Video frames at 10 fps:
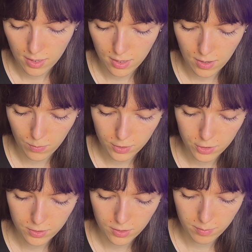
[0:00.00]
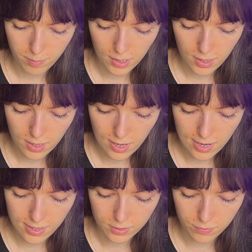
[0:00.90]
And now we're just gonna make it
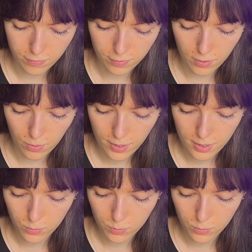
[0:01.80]
as flowy